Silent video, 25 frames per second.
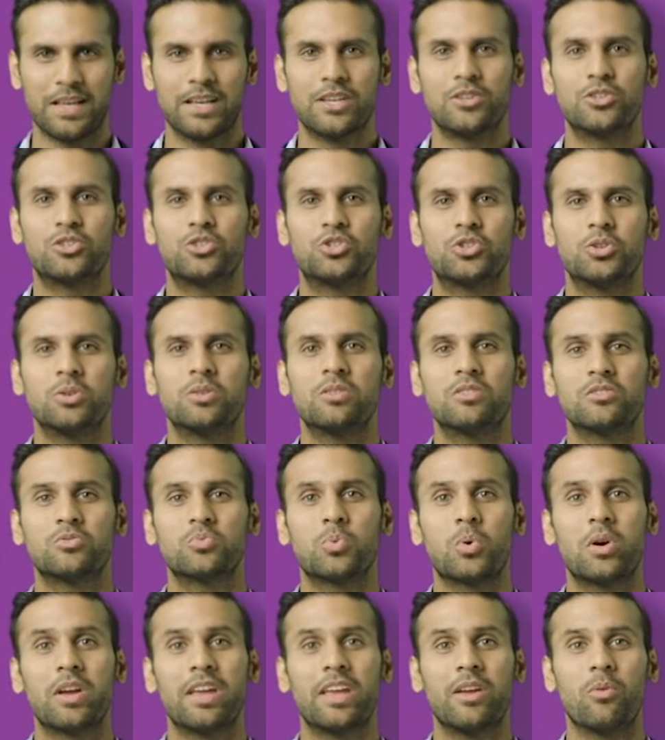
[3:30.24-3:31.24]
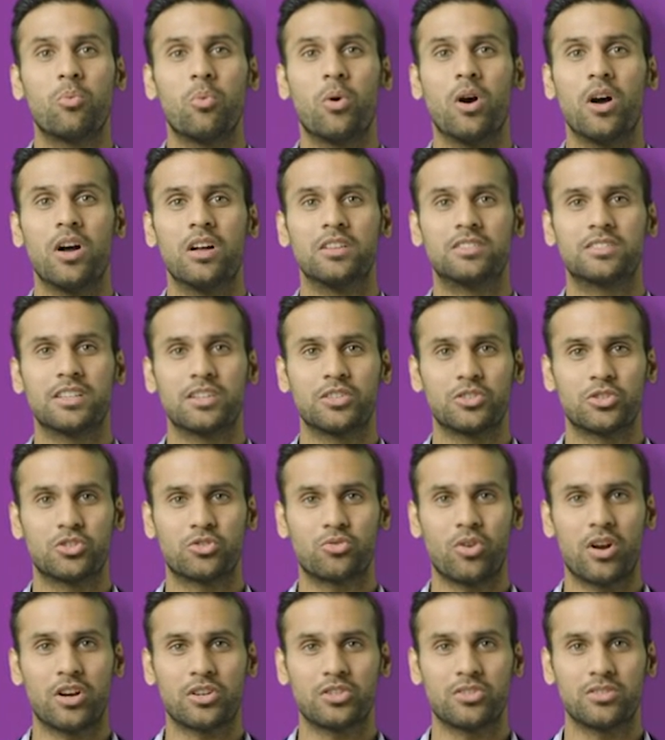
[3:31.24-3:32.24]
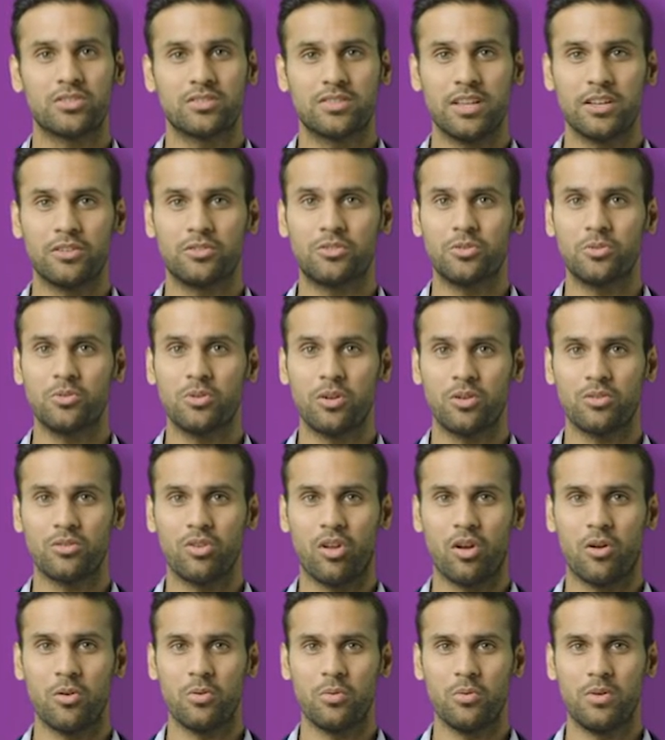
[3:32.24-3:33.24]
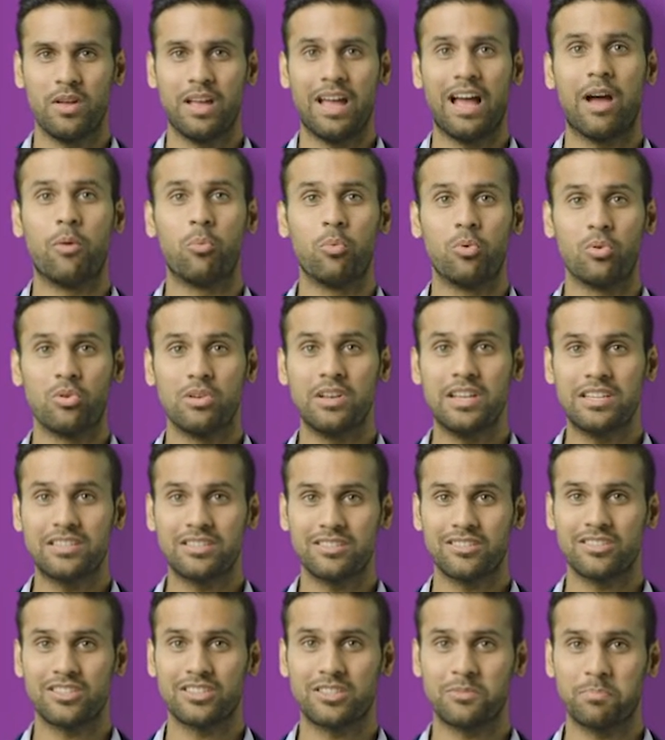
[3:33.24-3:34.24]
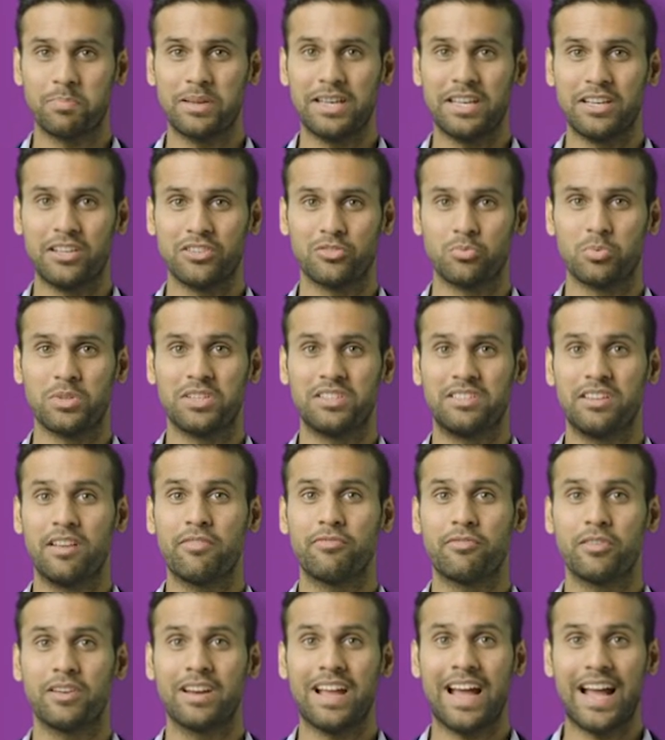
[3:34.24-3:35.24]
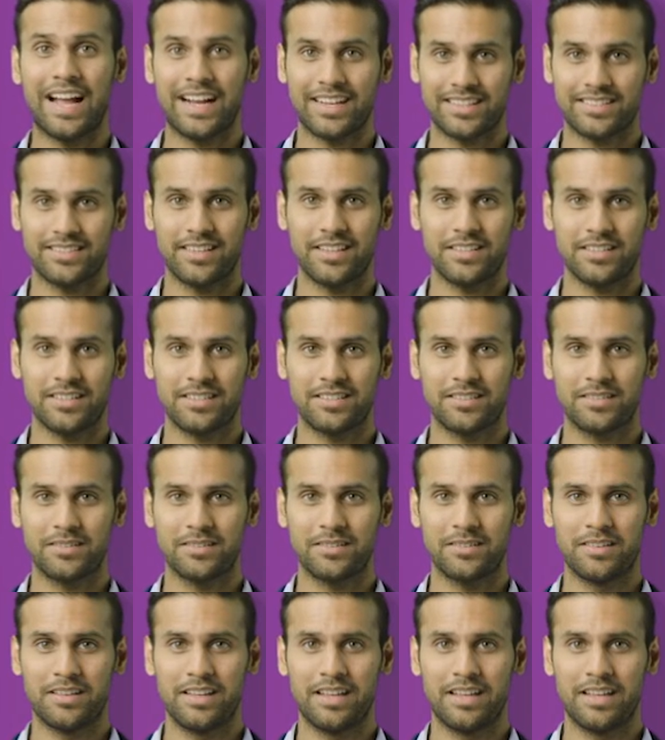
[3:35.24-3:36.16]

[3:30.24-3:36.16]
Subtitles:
Students will hear words and structures they do not know and will listen to speakers with different accents.